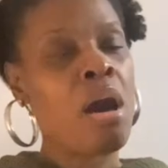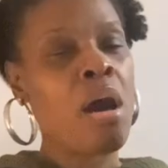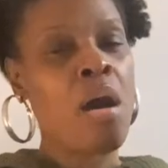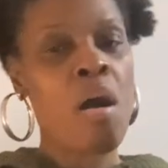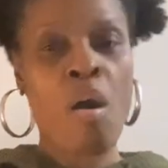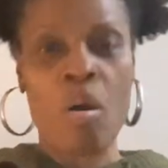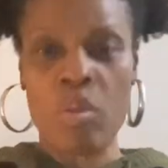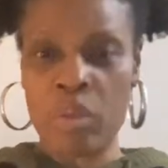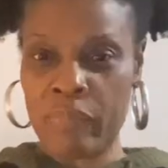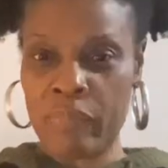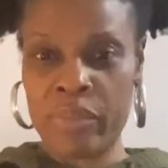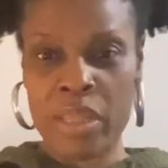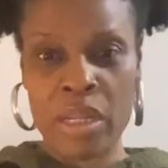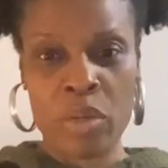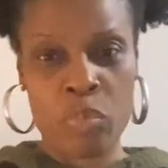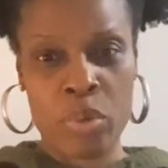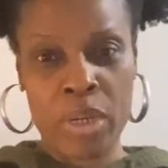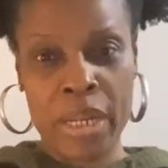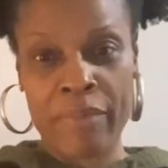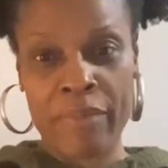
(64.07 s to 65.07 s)
all of that or
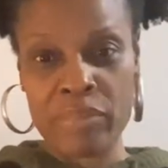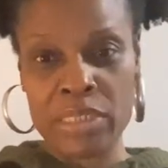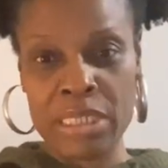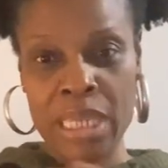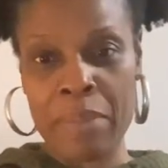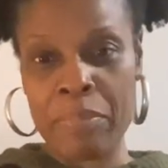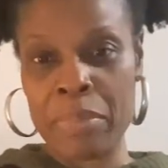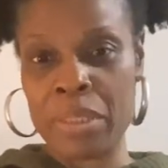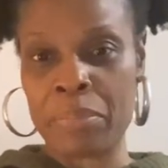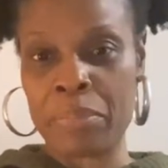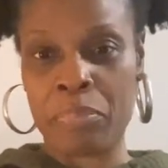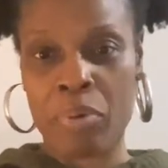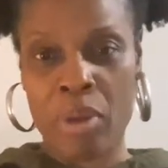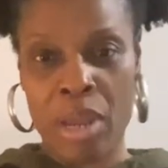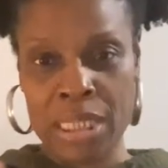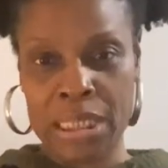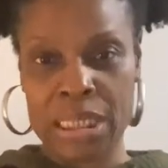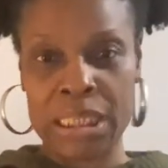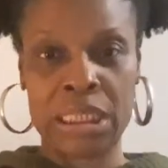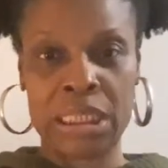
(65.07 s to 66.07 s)
whatever. So I'm in the
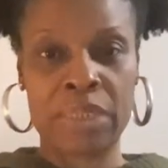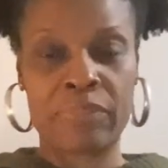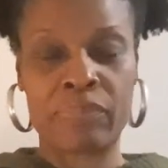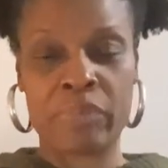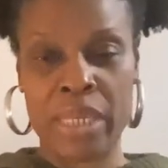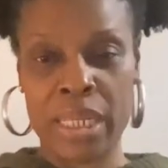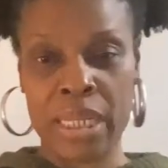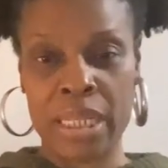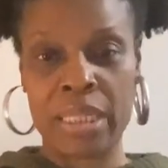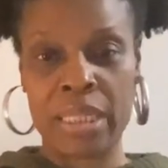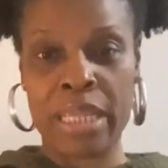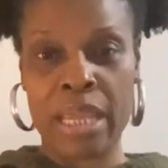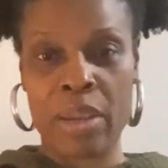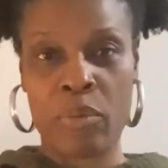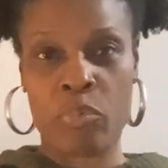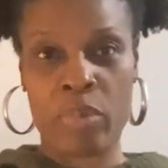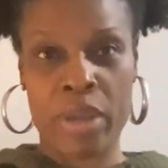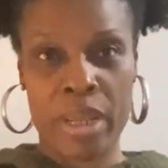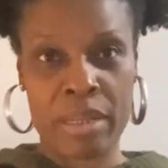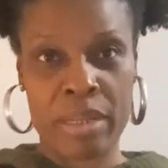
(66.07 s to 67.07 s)
process of getting that
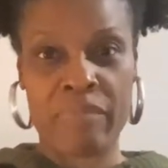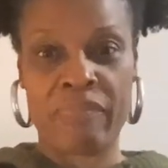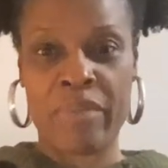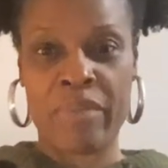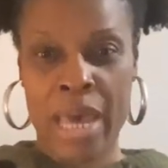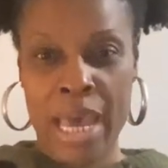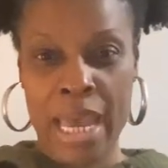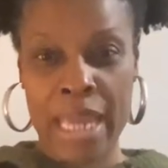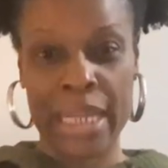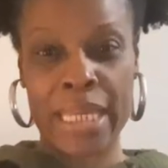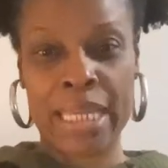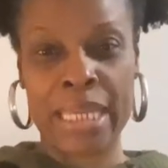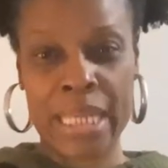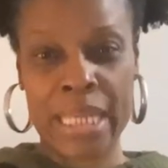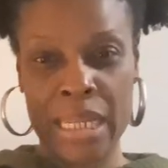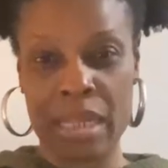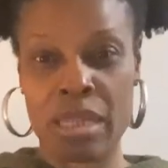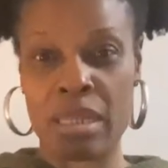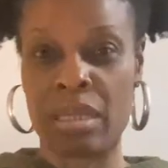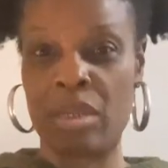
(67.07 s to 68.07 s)
rectified and
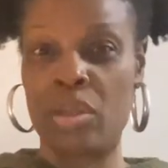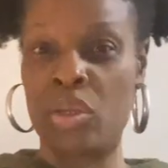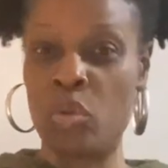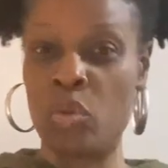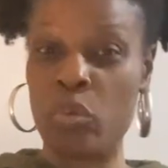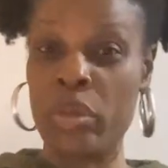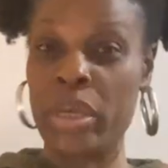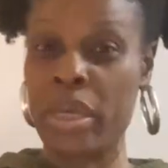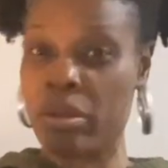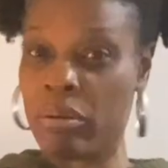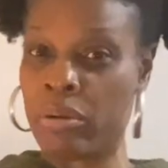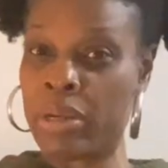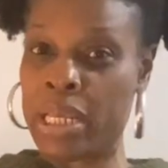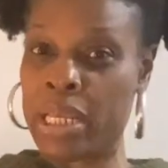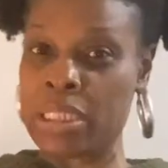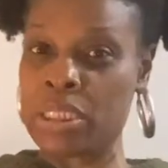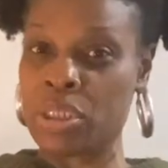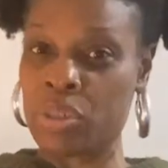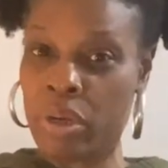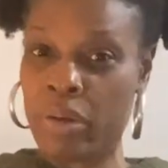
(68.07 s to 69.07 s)
getting new
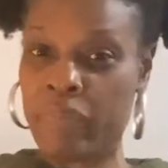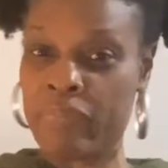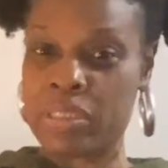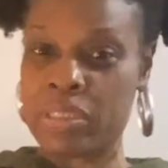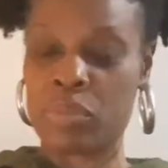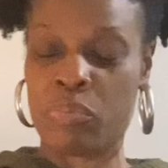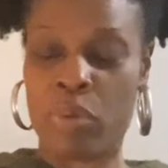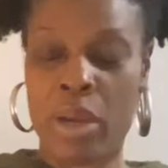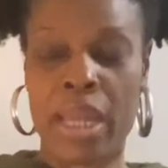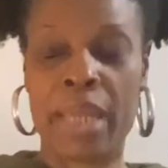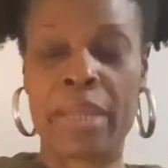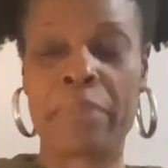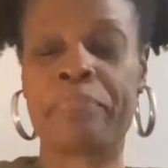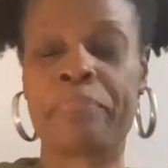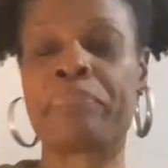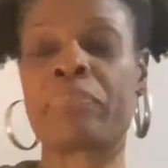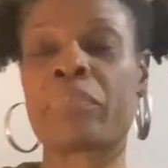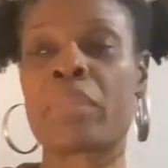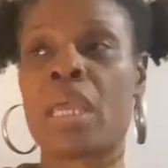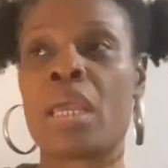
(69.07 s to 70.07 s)
internet service, right?
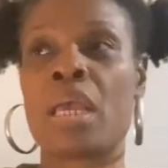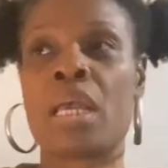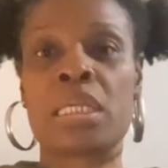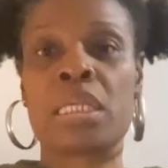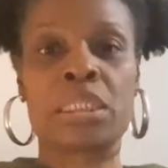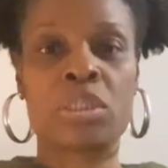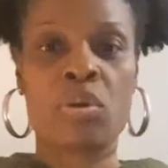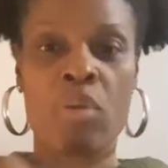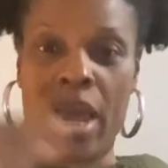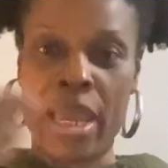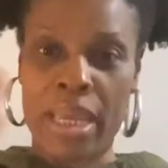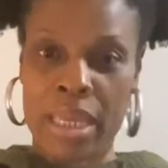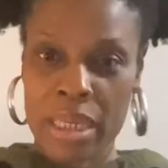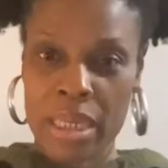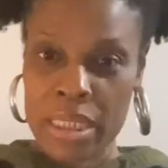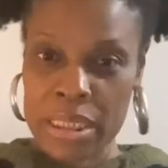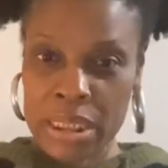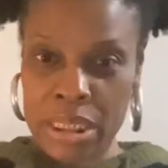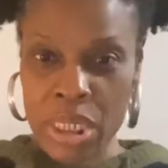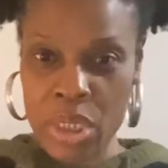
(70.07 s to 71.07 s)
So I can
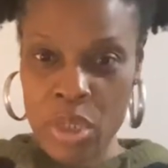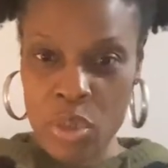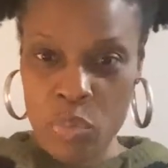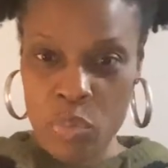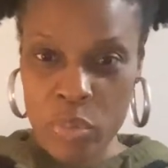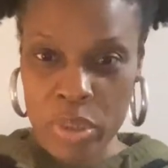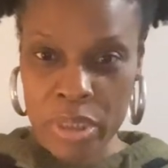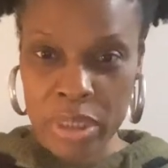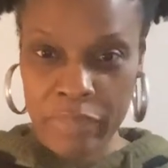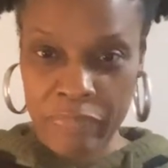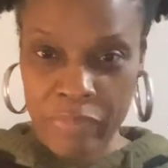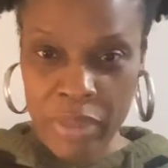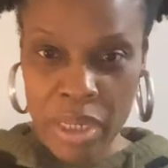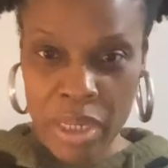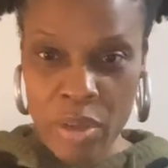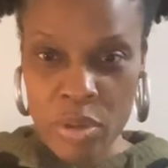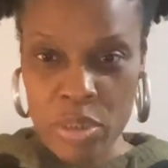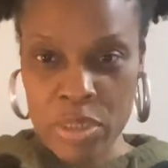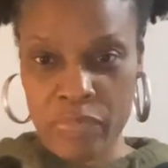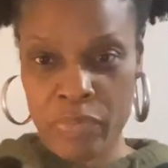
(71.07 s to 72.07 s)
continue with the
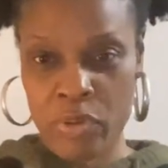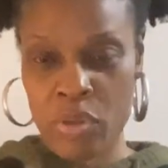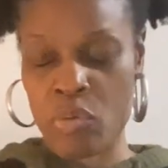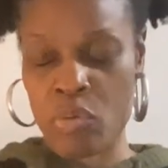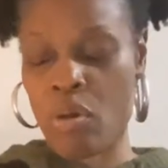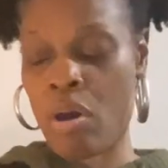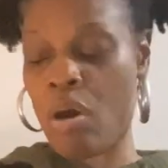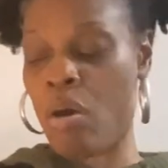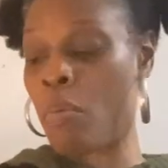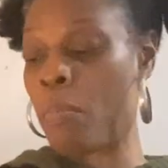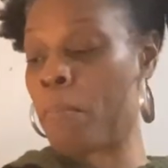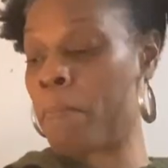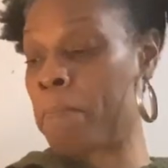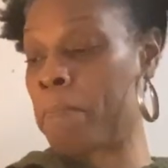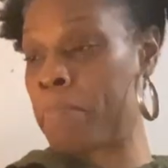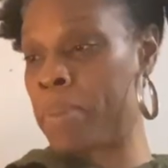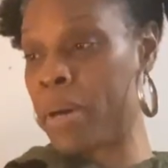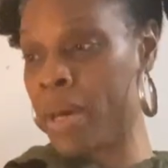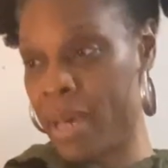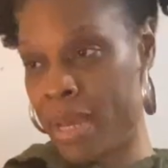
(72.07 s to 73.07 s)
videos for you all.
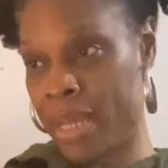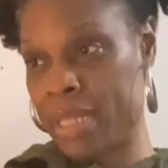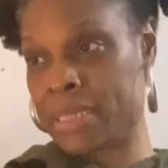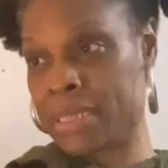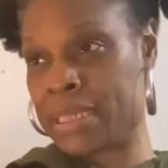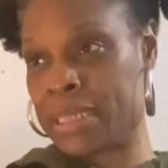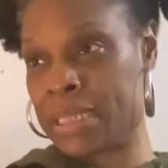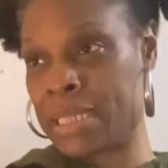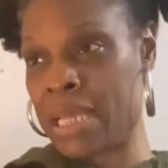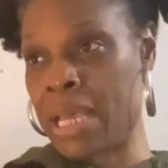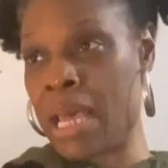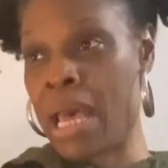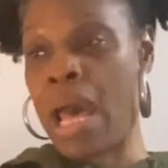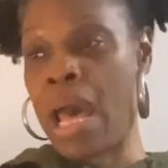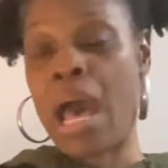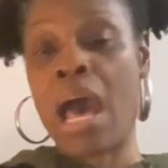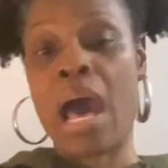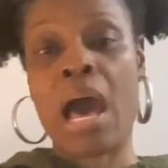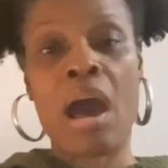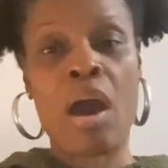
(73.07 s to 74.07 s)
But
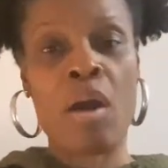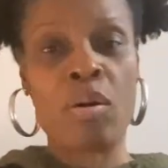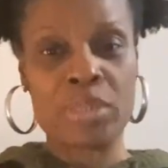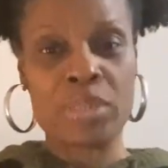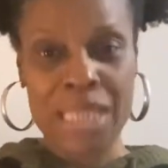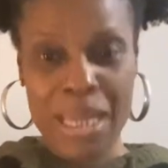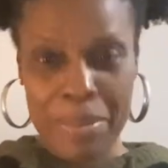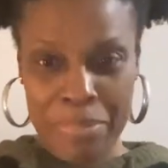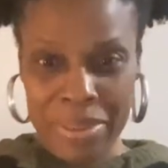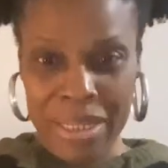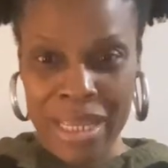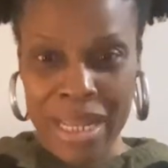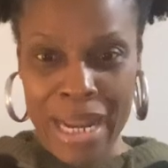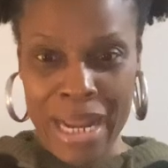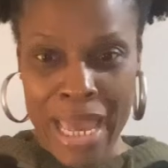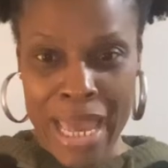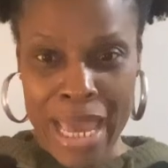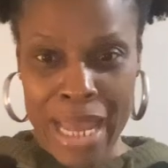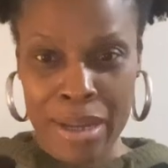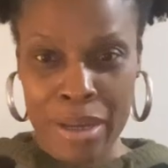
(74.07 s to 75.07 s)
on top of that, I
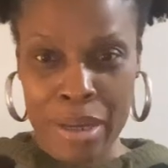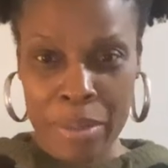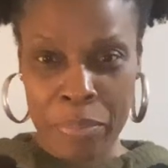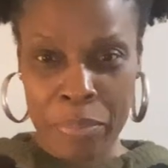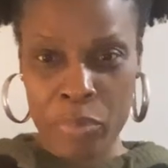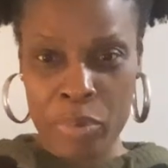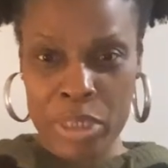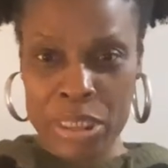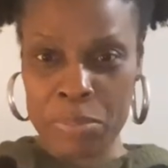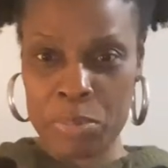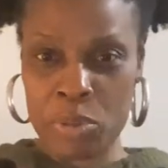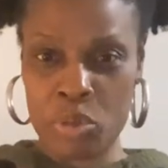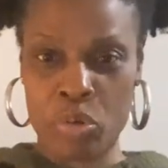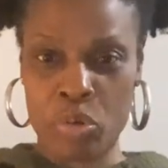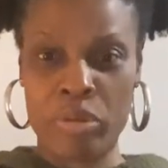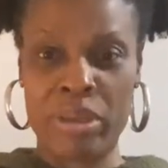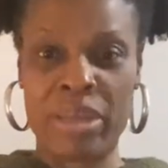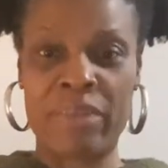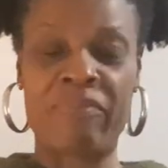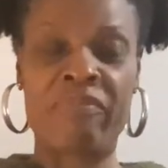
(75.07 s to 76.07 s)
had an upper
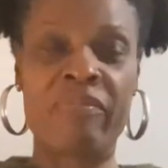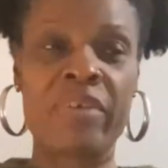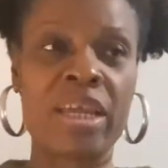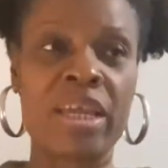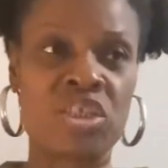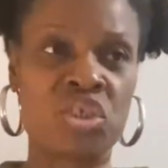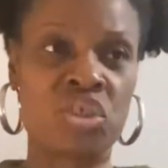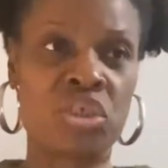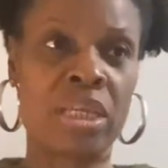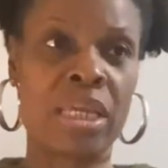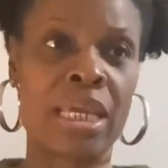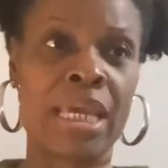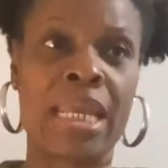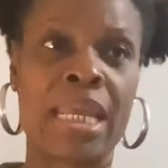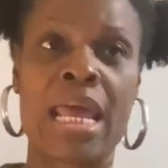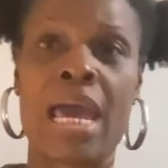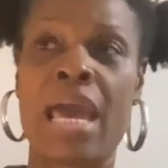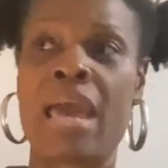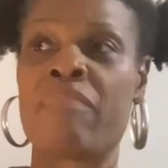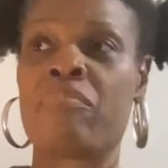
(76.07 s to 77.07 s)
respiratory infection and
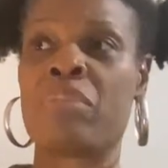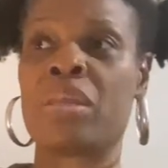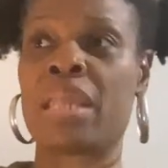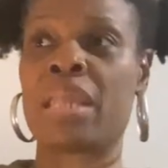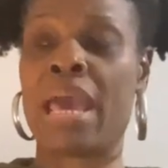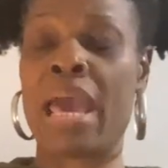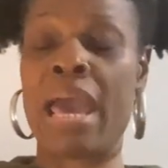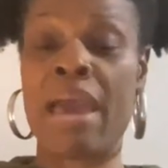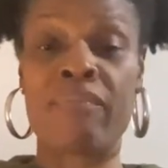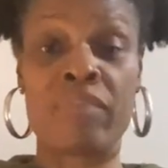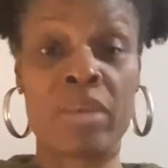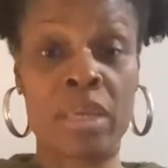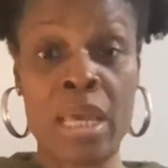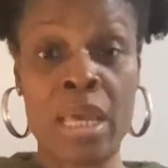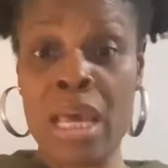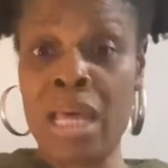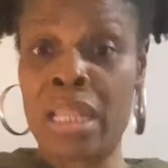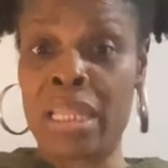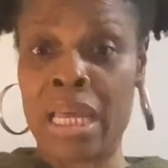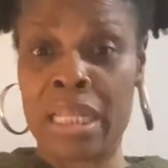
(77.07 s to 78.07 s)
I have been having,
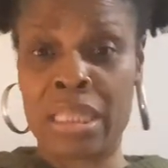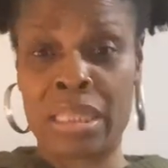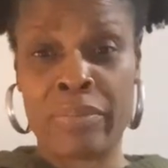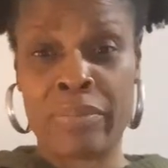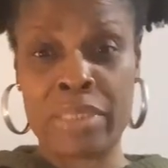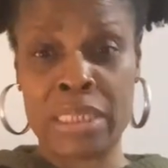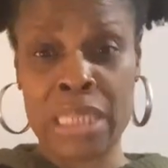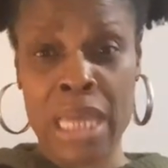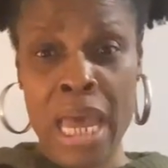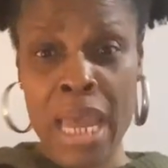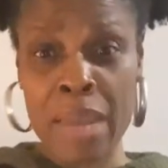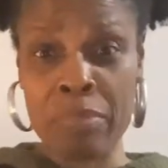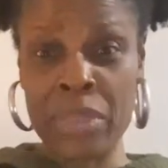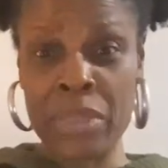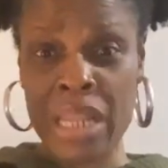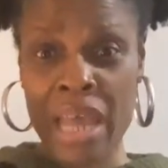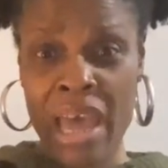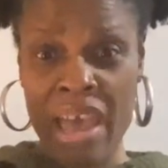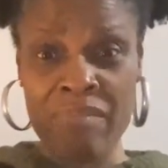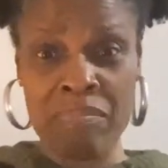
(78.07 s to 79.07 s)
like the time that
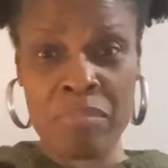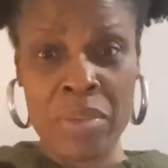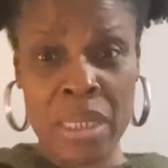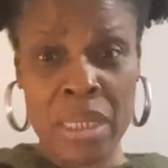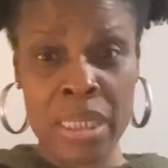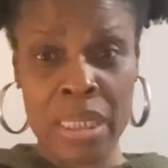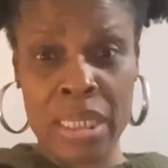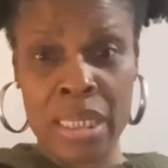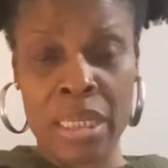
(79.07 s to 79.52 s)
I've been